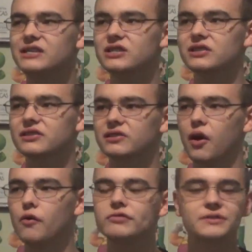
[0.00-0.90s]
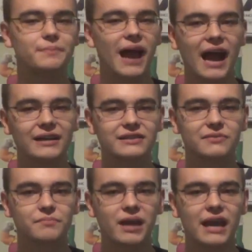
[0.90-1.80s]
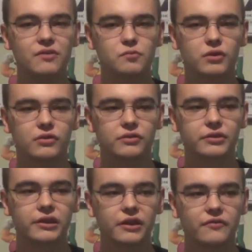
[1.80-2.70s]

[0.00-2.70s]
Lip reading: just goes back to the main world